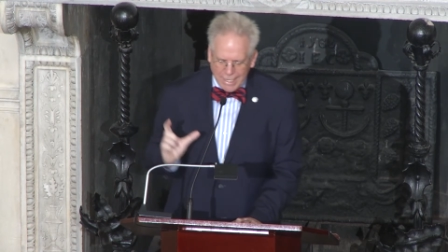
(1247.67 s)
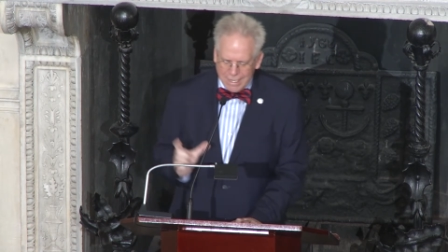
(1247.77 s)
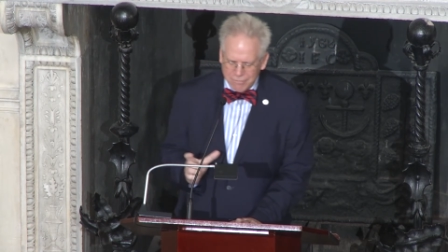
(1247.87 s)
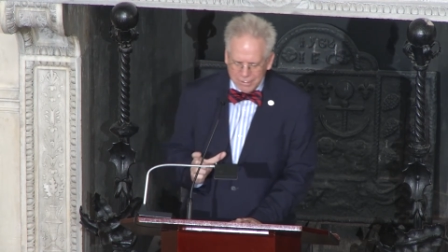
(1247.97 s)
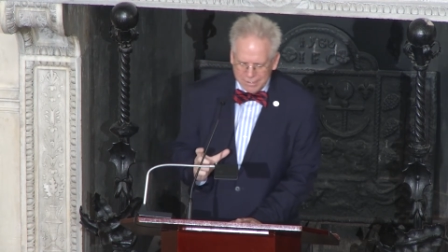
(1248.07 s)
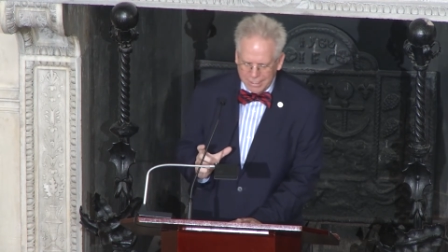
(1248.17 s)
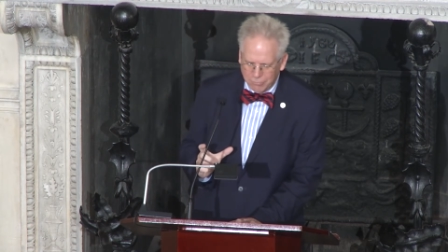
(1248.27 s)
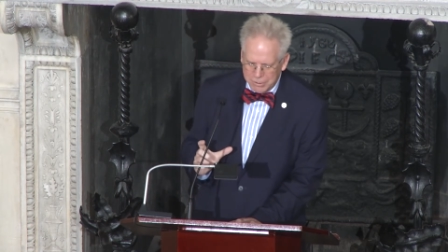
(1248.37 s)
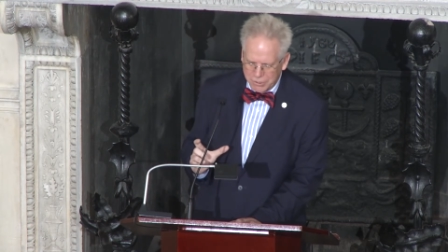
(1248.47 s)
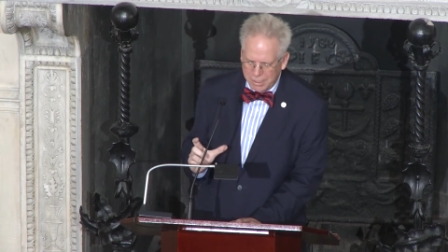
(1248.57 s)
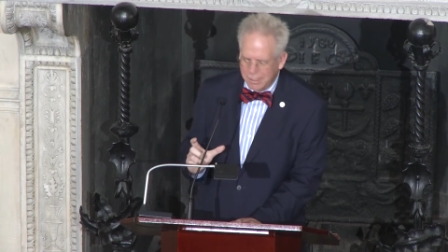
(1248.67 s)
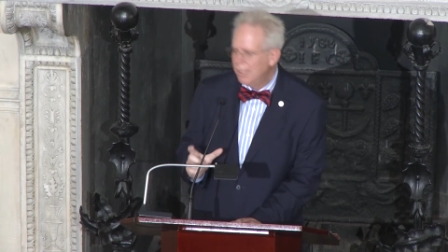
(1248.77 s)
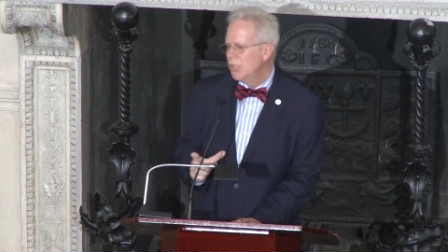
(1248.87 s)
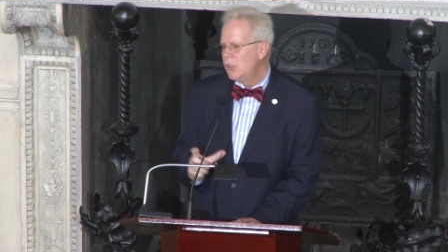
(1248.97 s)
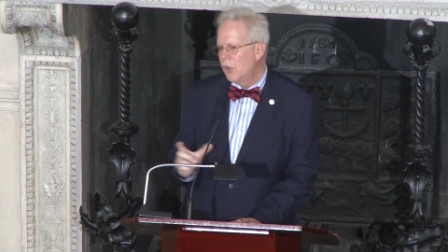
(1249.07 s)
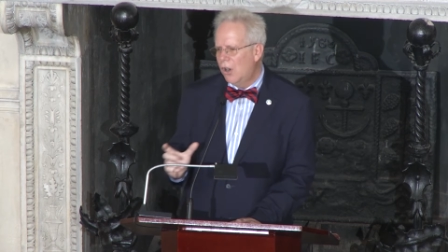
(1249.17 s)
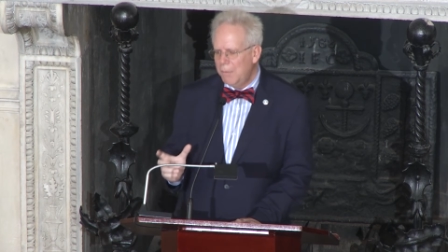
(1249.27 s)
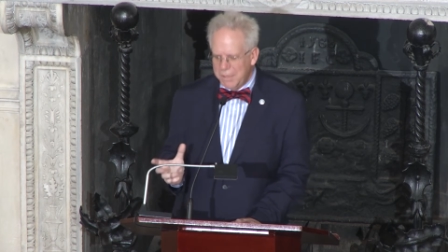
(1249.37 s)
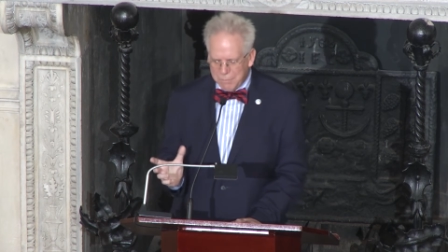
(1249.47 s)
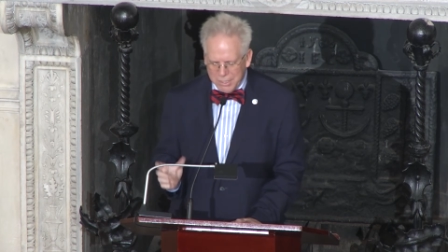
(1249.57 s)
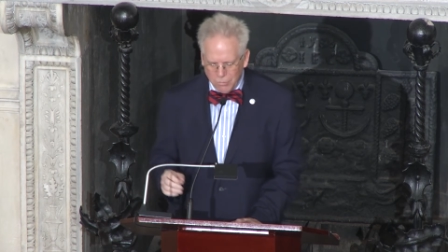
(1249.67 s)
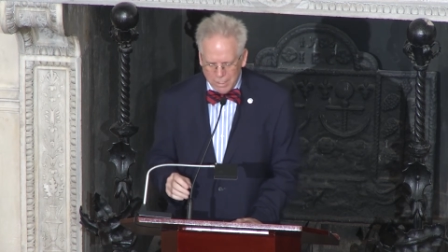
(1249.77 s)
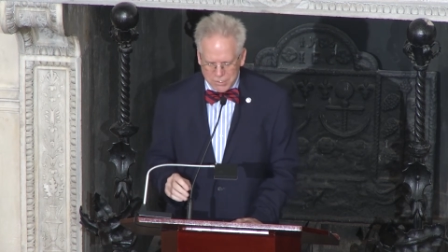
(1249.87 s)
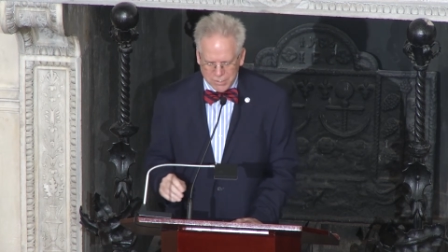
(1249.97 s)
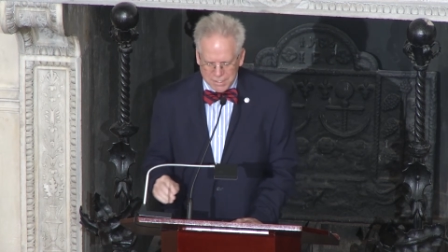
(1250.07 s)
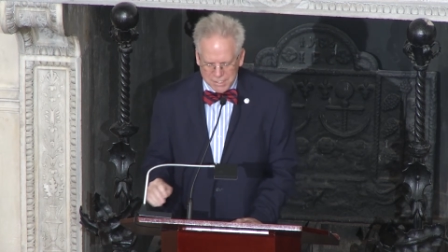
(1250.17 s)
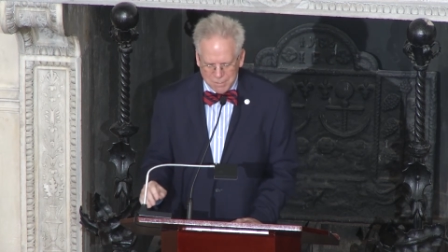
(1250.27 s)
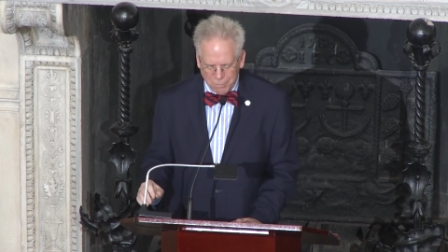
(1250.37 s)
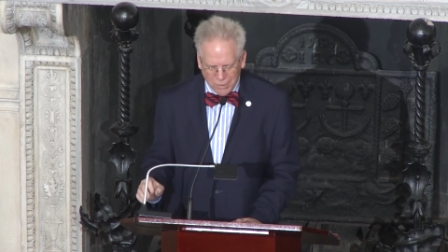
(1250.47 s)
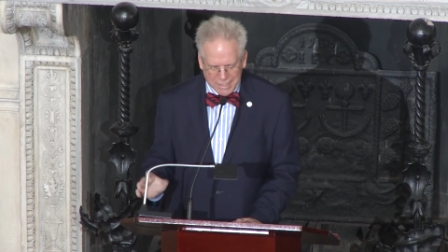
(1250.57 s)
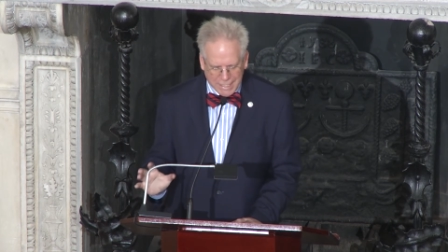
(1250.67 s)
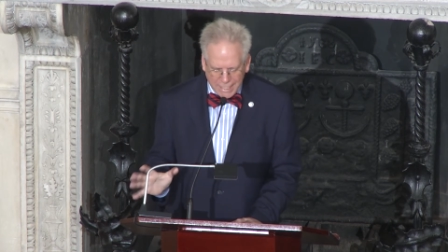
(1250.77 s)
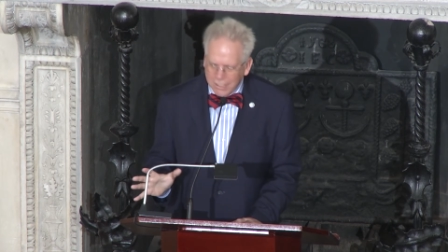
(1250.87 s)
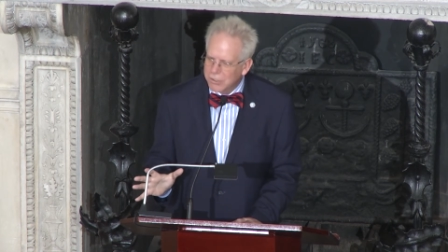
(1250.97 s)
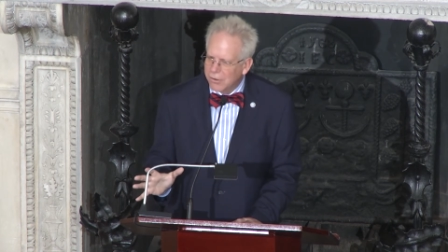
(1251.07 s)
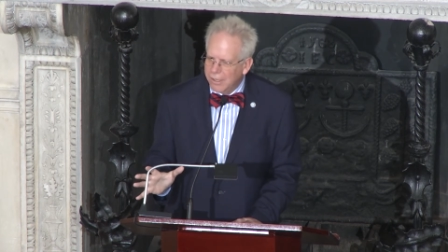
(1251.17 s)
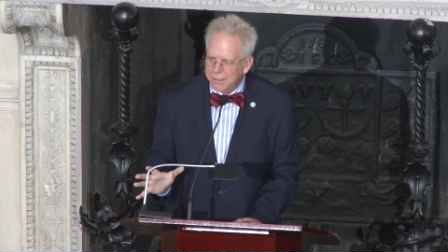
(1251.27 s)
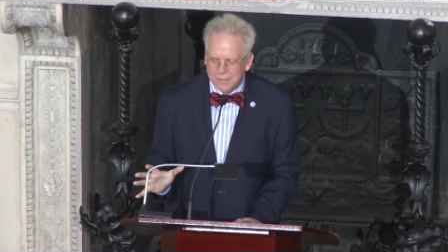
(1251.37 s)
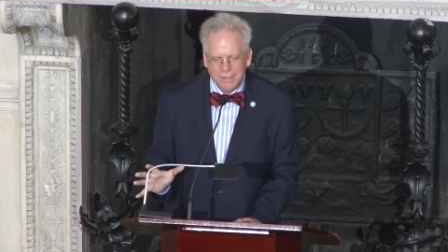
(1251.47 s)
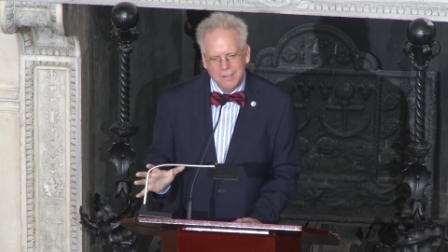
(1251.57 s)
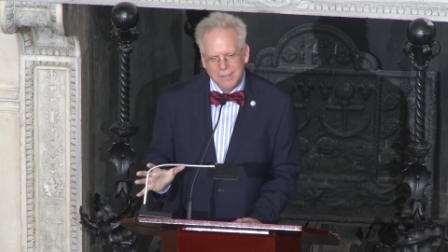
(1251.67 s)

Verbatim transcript: everything which can charm and bewitch the simple and ignorant,